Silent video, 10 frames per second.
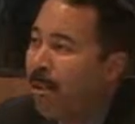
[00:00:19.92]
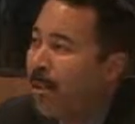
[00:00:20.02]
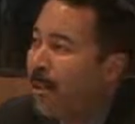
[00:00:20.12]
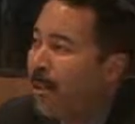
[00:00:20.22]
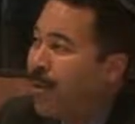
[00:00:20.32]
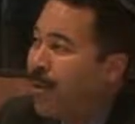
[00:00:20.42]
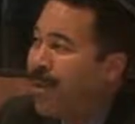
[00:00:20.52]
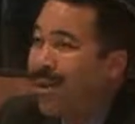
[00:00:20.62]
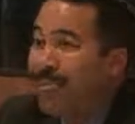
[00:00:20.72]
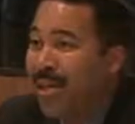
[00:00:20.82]

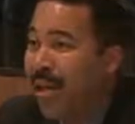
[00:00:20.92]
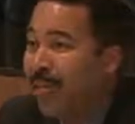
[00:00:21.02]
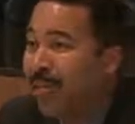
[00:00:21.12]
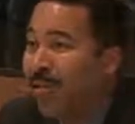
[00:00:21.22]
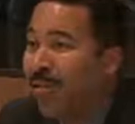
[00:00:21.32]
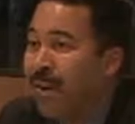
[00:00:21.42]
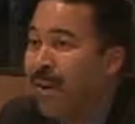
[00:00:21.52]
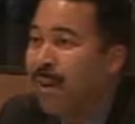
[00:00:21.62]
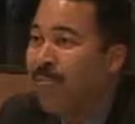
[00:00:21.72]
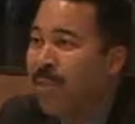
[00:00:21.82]
again, I'm Jonathan
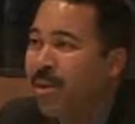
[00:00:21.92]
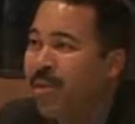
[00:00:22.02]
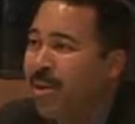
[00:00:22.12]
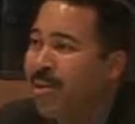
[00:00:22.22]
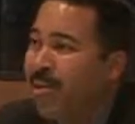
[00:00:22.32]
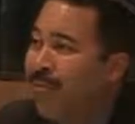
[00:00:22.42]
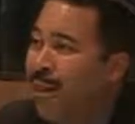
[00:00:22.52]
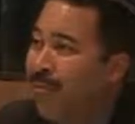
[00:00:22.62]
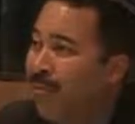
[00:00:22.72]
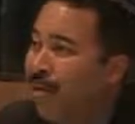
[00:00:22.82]
Irvine. I've been a judge in
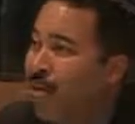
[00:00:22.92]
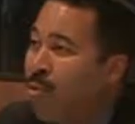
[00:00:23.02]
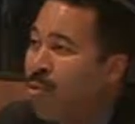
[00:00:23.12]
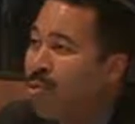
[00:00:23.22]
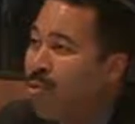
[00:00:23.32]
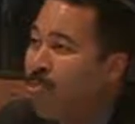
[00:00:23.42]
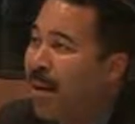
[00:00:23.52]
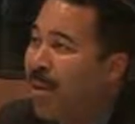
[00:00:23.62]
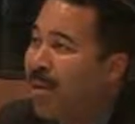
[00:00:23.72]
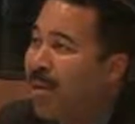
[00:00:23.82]
family court for
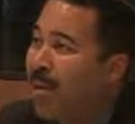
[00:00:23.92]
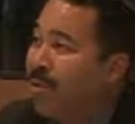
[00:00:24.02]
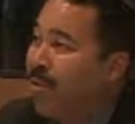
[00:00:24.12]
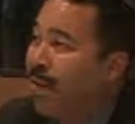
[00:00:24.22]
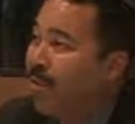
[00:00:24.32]
about a year now.